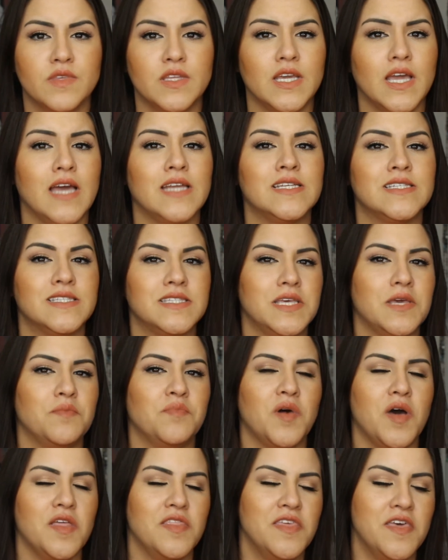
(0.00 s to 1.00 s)
kind of skip
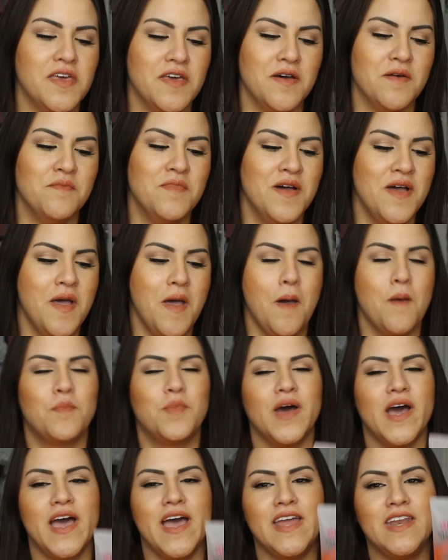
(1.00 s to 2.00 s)
on them
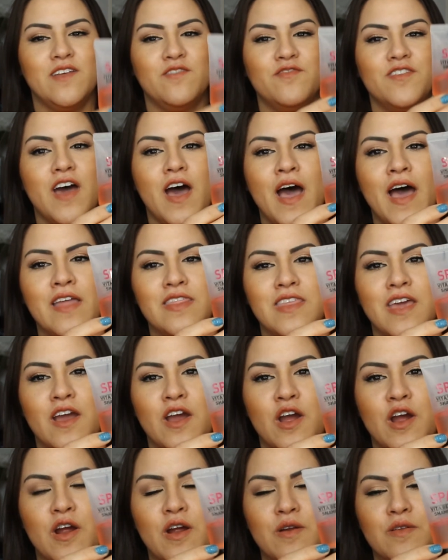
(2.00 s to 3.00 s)
but if not
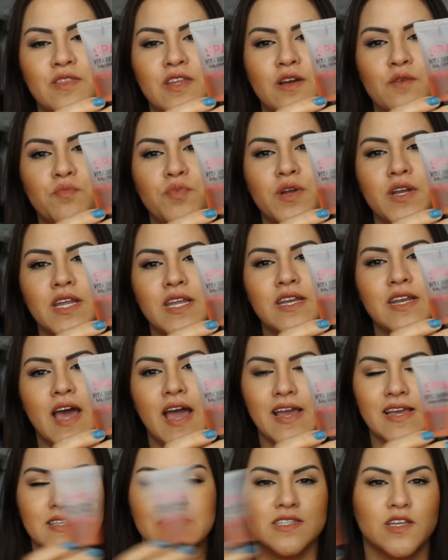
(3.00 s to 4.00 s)
they're they're pretty
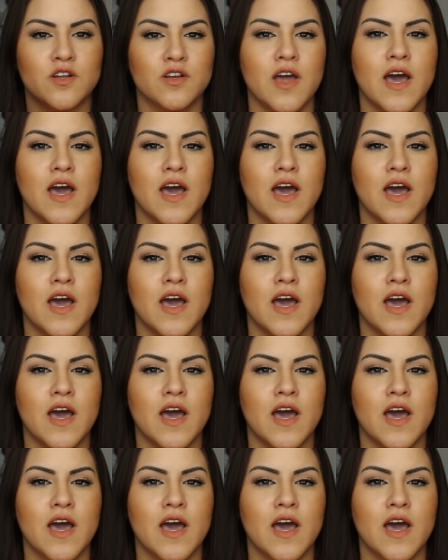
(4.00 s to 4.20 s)
nice they're